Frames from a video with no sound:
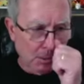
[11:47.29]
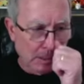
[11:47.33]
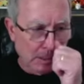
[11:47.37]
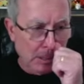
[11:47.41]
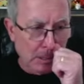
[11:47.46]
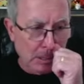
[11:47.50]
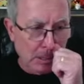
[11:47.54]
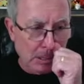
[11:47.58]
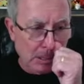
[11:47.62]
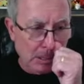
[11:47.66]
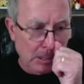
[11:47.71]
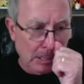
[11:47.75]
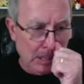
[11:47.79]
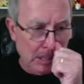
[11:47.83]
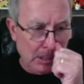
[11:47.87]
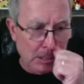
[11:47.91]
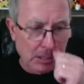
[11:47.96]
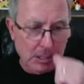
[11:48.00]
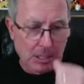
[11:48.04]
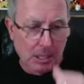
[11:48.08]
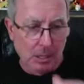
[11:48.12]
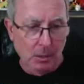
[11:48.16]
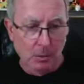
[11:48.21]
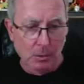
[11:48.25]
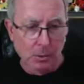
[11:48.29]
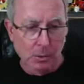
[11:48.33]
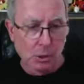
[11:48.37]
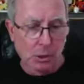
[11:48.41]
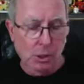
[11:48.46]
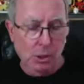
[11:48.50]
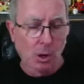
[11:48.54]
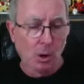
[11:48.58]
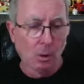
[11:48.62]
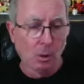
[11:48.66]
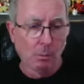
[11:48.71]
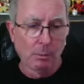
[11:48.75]
and they just they just killed the
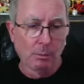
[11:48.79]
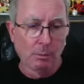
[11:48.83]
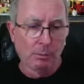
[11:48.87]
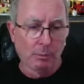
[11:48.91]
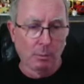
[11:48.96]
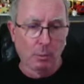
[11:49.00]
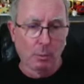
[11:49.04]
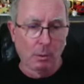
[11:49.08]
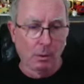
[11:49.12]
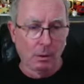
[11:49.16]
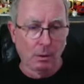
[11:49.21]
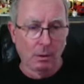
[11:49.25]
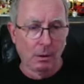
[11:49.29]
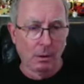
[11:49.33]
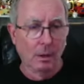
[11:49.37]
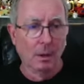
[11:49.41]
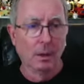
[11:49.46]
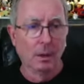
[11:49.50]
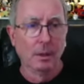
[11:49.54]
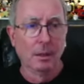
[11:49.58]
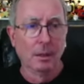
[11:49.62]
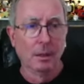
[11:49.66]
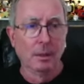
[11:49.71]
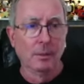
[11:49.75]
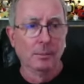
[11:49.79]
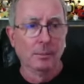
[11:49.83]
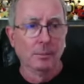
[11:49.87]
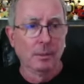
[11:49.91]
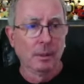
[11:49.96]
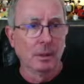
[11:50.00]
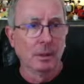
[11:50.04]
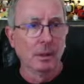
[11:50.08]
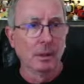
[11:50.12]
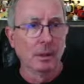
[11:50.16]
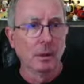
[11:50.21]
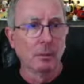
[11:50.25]
show before
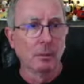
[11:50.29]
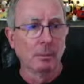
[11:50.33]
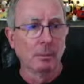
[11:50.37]
you